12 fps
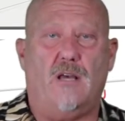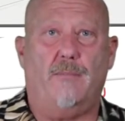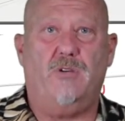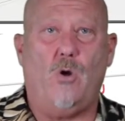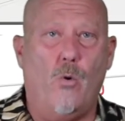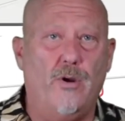
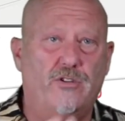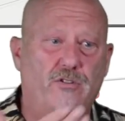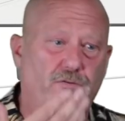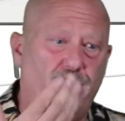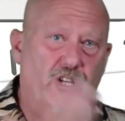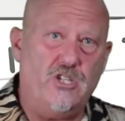I'm going
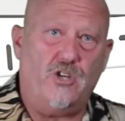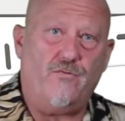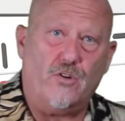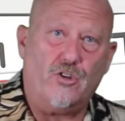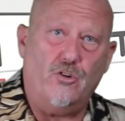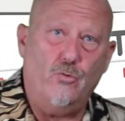to Fiji
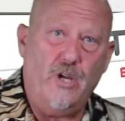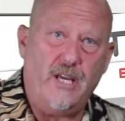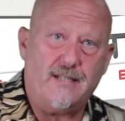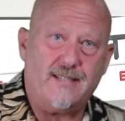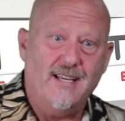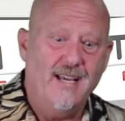for 2
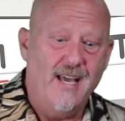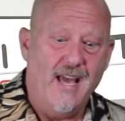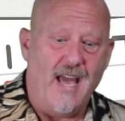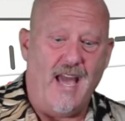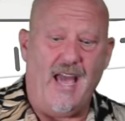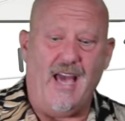weeks,
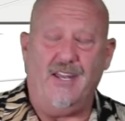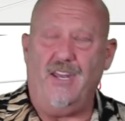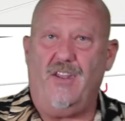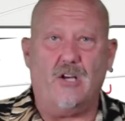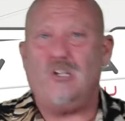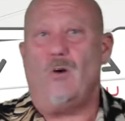and
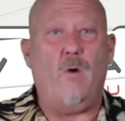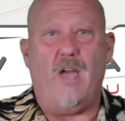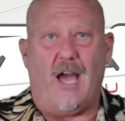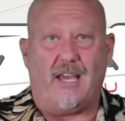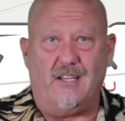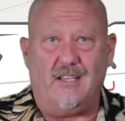there's no way
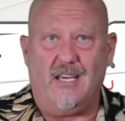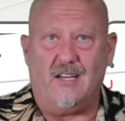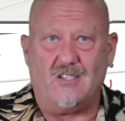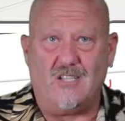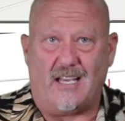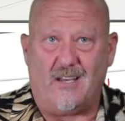I could get a
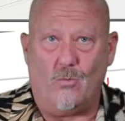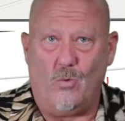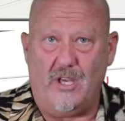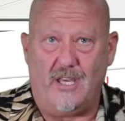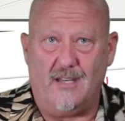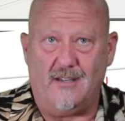second
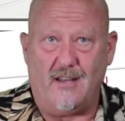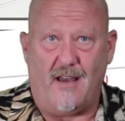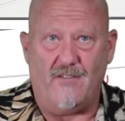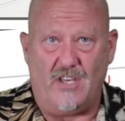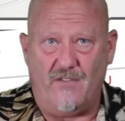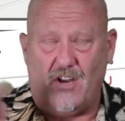weekend
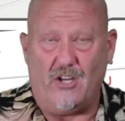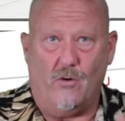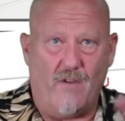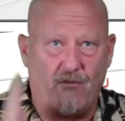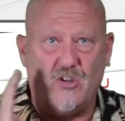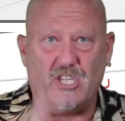diving if I
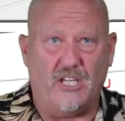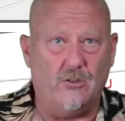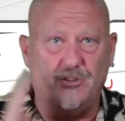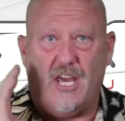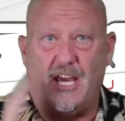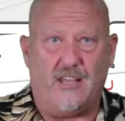dove every single
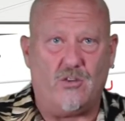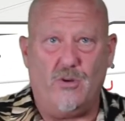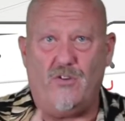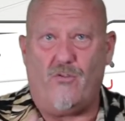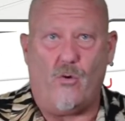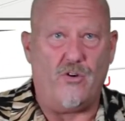day, 3
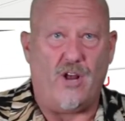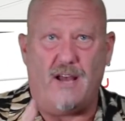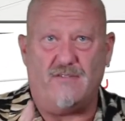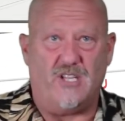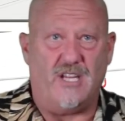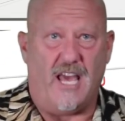to 4
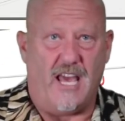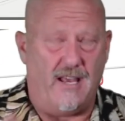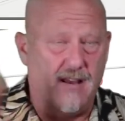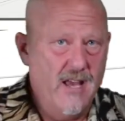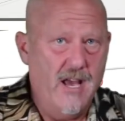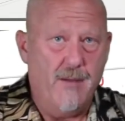dives a
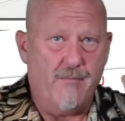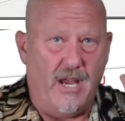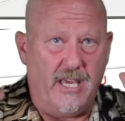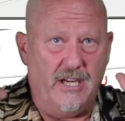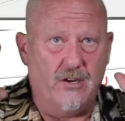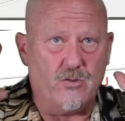day. My
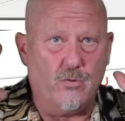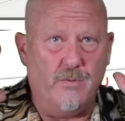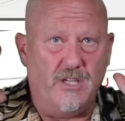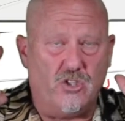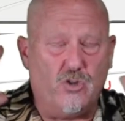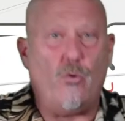ears would
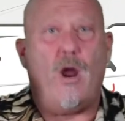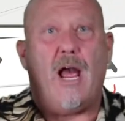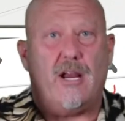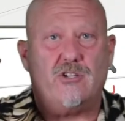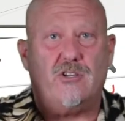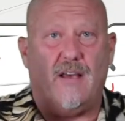be
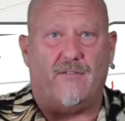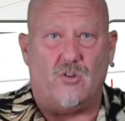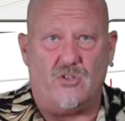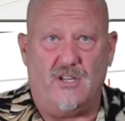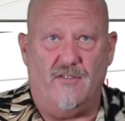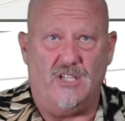trashed after
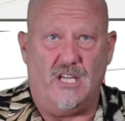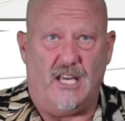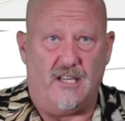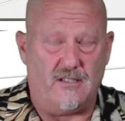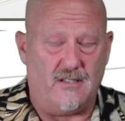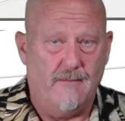7
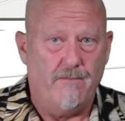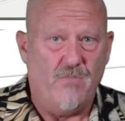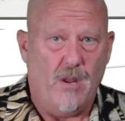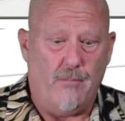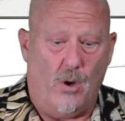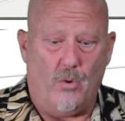days.
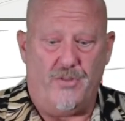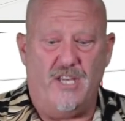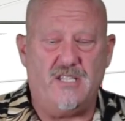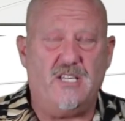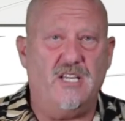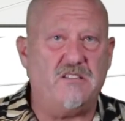But with
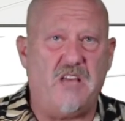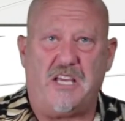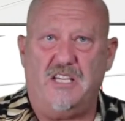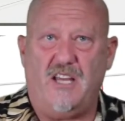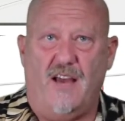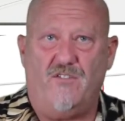these things, I
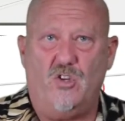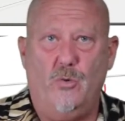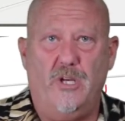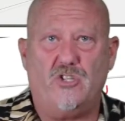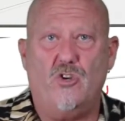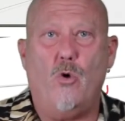can dive 2
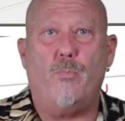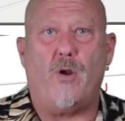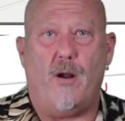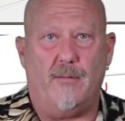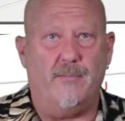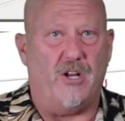weeks, no
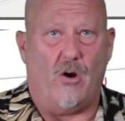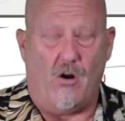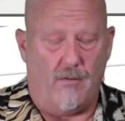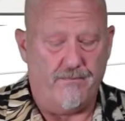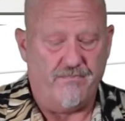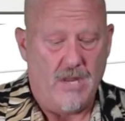problem at
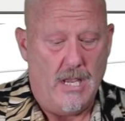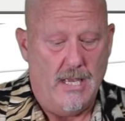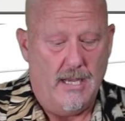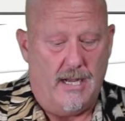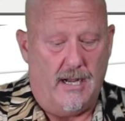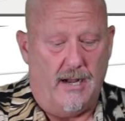all.
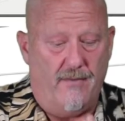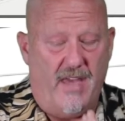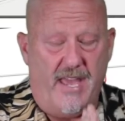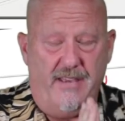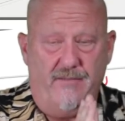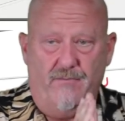
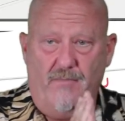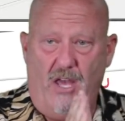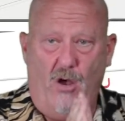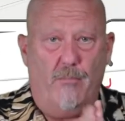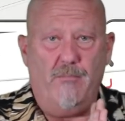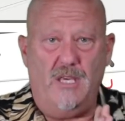They
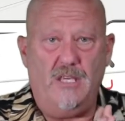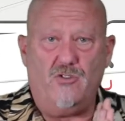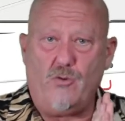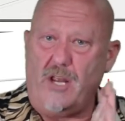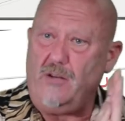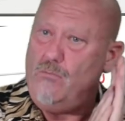help me
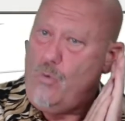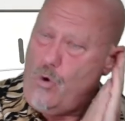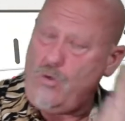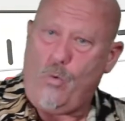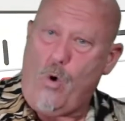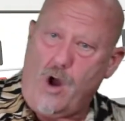drain more
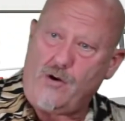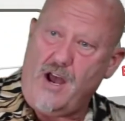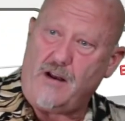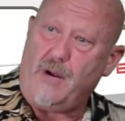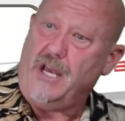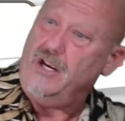of the water
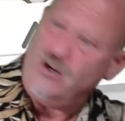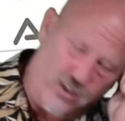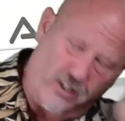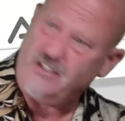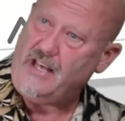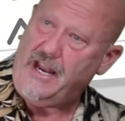out of my ears
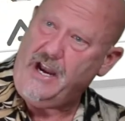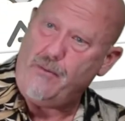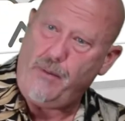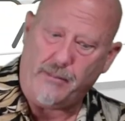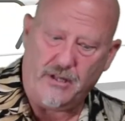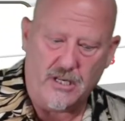because that air
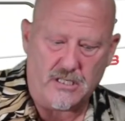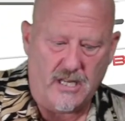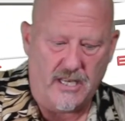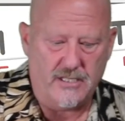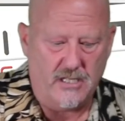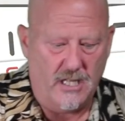bubble that
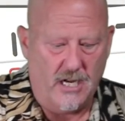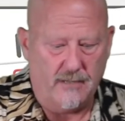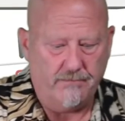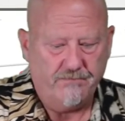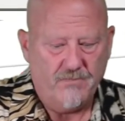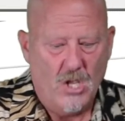stays in
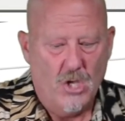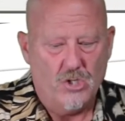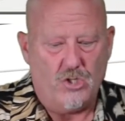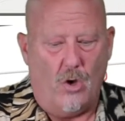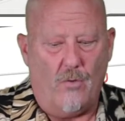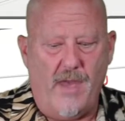there.
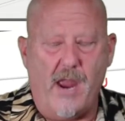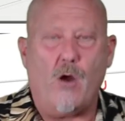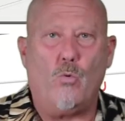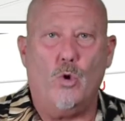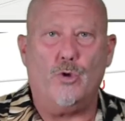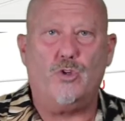So they are
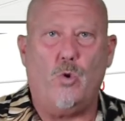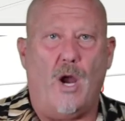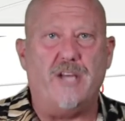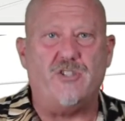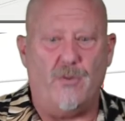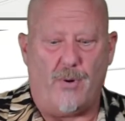worth
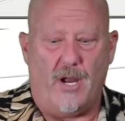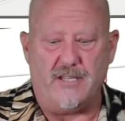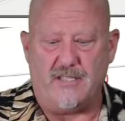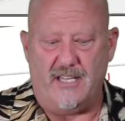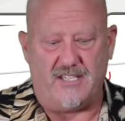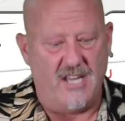twice the
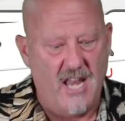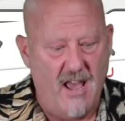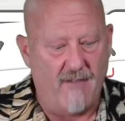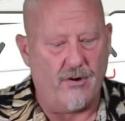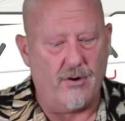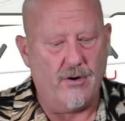price. That's
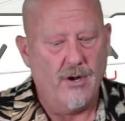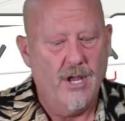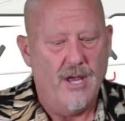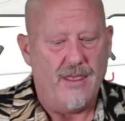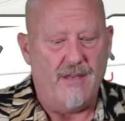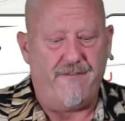never
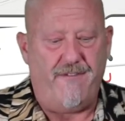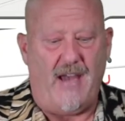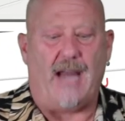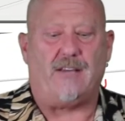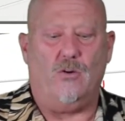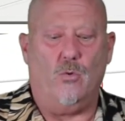the
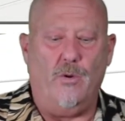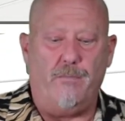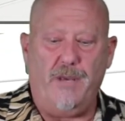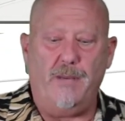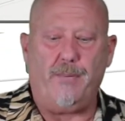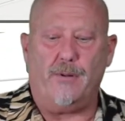factor when
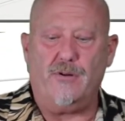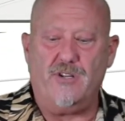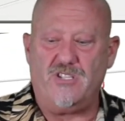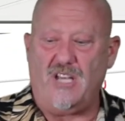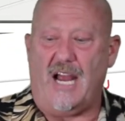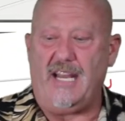people are
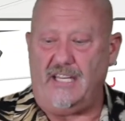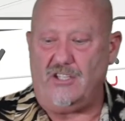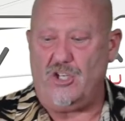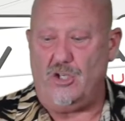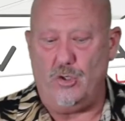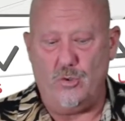deciding
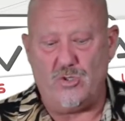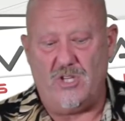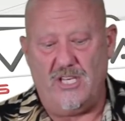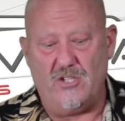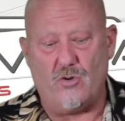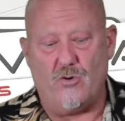to use
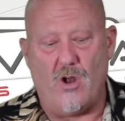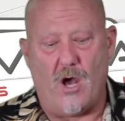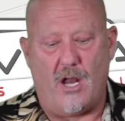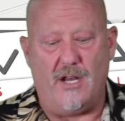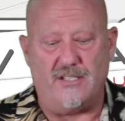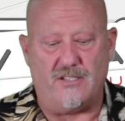these or
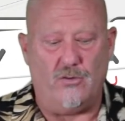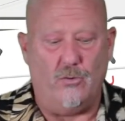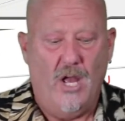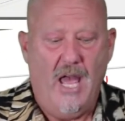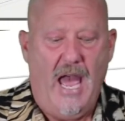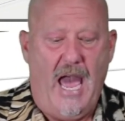not as to
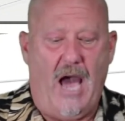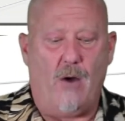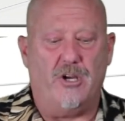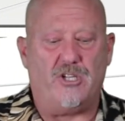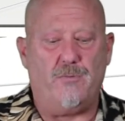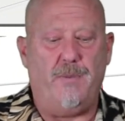how
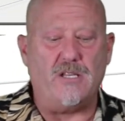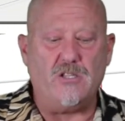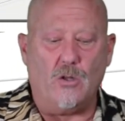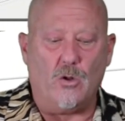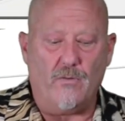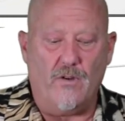
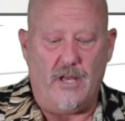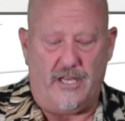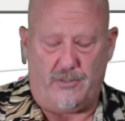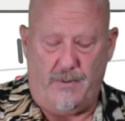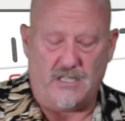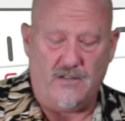expensive
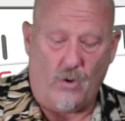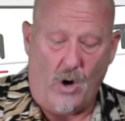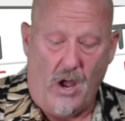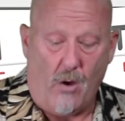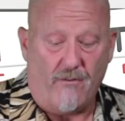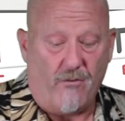or
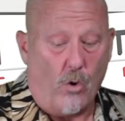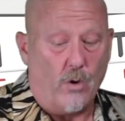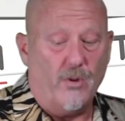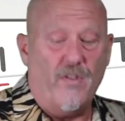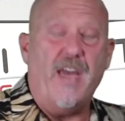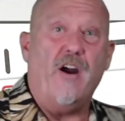how
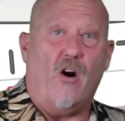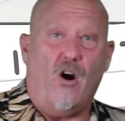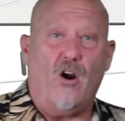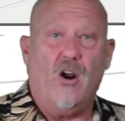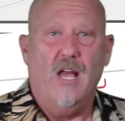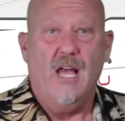affordable they
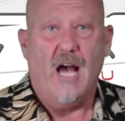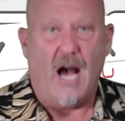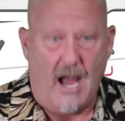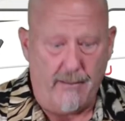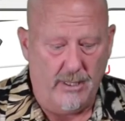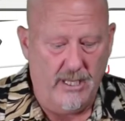are.
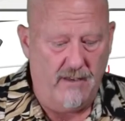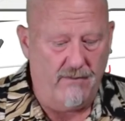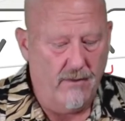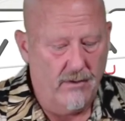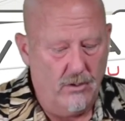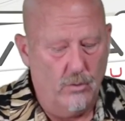I
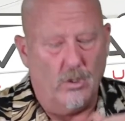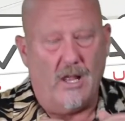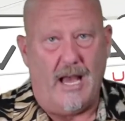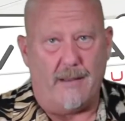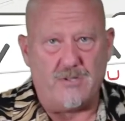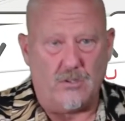believe you will
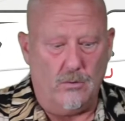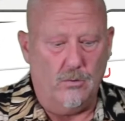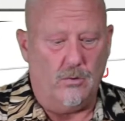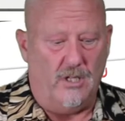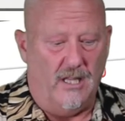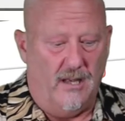
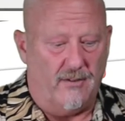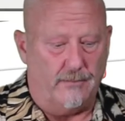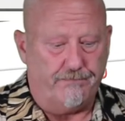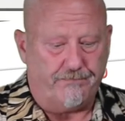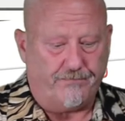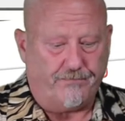absolutely love
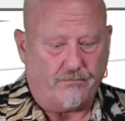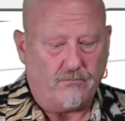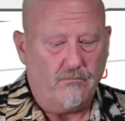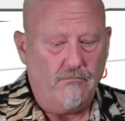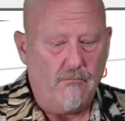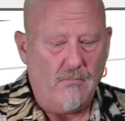
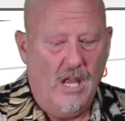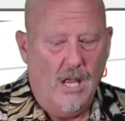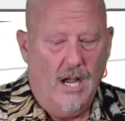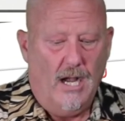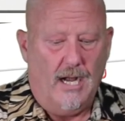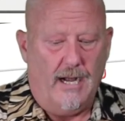
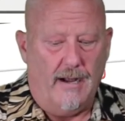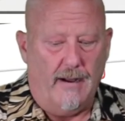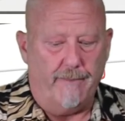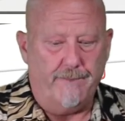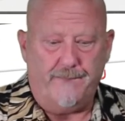them.